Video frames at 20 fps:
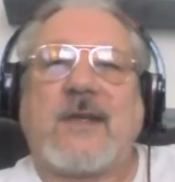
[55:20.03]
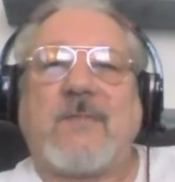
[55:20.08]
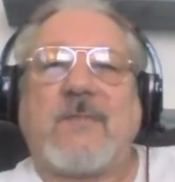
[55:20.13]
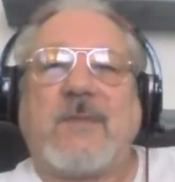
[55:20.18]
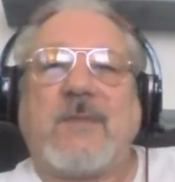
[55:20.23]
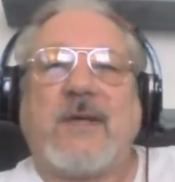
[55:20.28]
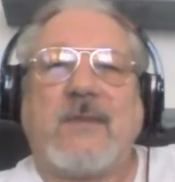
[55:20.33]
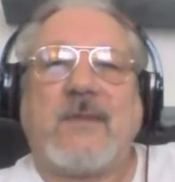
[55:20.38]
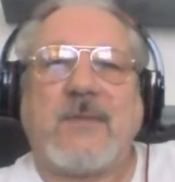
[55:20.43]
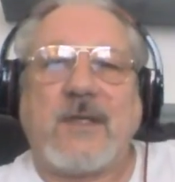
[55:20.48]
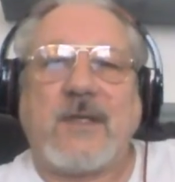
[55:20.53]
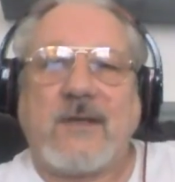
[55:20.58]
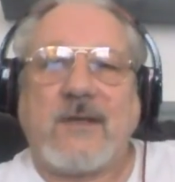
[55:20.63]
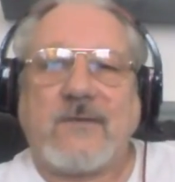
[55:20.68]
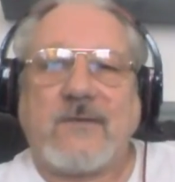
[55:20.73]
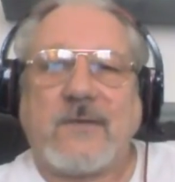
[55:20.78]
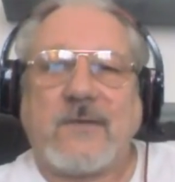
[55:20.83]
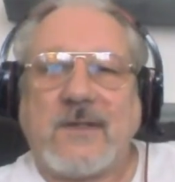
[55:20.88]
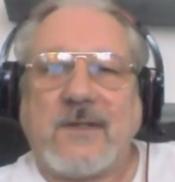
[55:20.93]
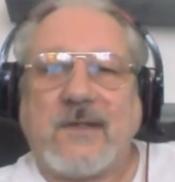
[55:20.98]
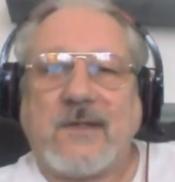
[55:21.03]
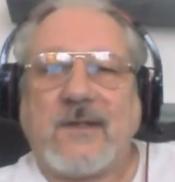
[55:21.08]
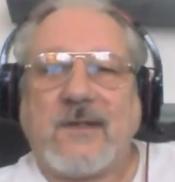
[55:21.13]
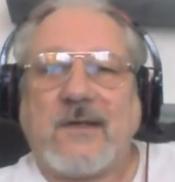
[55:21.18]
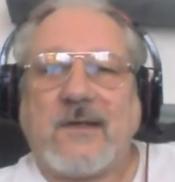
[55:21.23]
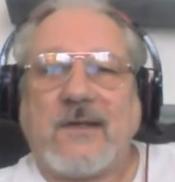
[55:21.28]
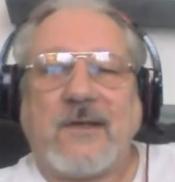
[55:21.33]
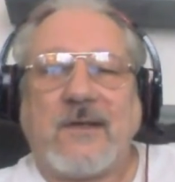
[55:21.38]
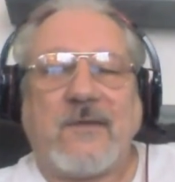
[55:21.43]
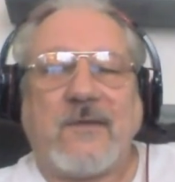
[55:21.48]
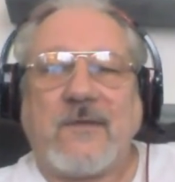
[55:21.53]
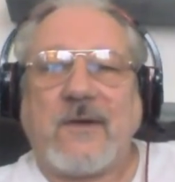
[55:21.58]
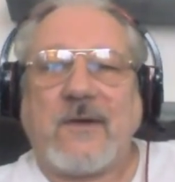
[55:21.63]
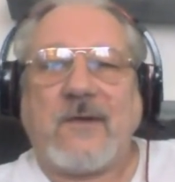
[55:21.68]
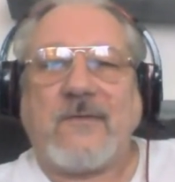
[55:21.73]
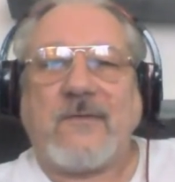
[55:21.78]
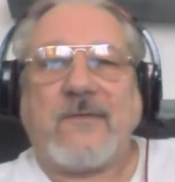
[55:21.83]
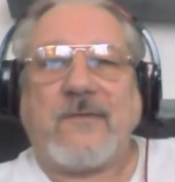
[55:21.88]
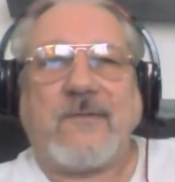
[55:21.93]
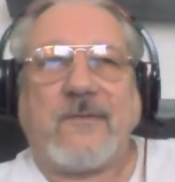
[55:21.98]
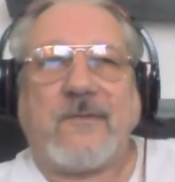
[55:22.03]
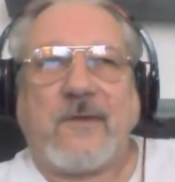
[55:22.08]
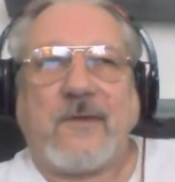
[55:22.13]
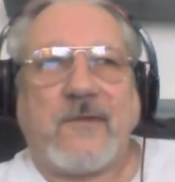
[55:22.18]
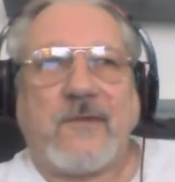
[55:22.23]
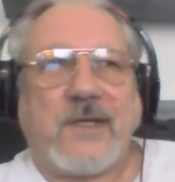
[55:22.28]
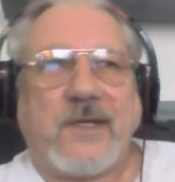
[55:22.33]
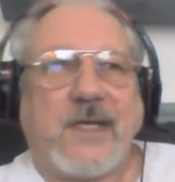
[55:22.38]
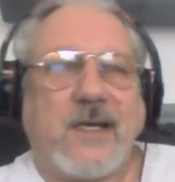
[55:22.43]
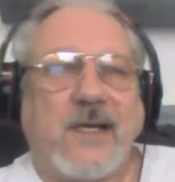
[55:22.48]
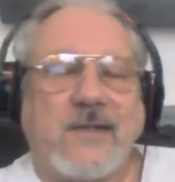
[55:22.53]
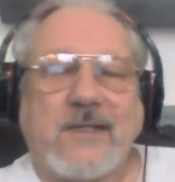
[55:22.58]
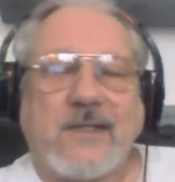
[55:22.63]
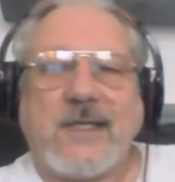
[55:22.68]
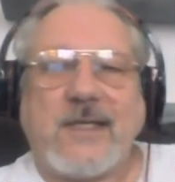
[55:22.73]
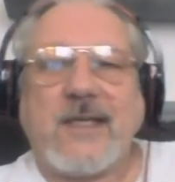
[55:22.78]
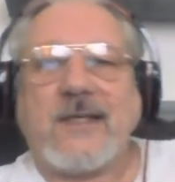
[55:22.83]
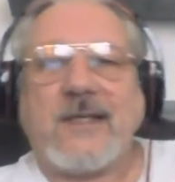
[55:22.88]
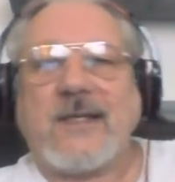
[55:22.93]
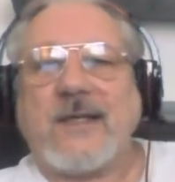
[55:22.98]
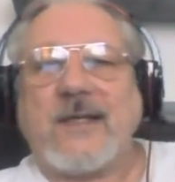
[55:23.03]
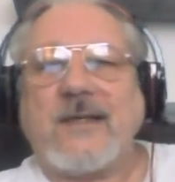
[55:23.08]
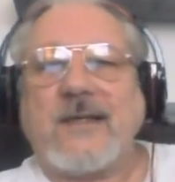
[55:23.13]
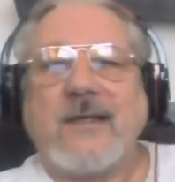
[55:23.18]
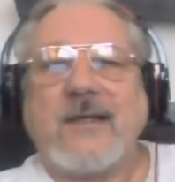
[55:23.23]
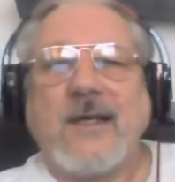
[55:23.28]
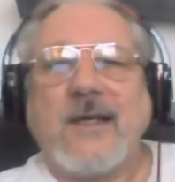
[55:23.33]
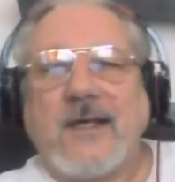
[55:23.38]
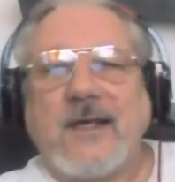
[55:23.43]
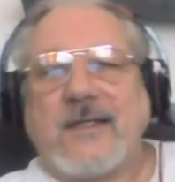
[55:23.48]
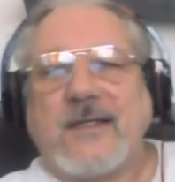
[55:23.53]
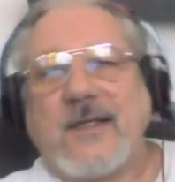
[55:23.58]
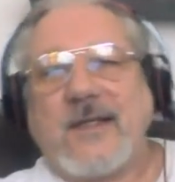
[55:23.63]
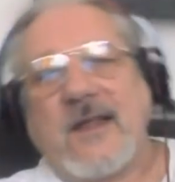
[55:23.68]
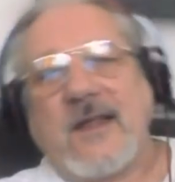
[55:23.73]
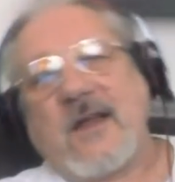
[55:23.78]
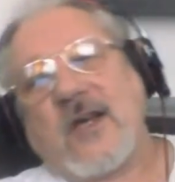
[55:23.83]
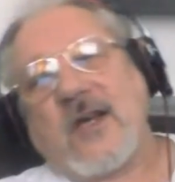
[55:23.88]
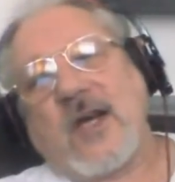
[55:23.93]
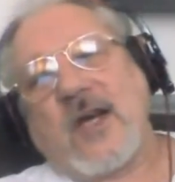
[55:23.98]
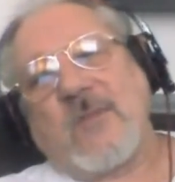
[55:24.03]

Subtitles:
up in the middle of of a town center. So they'll go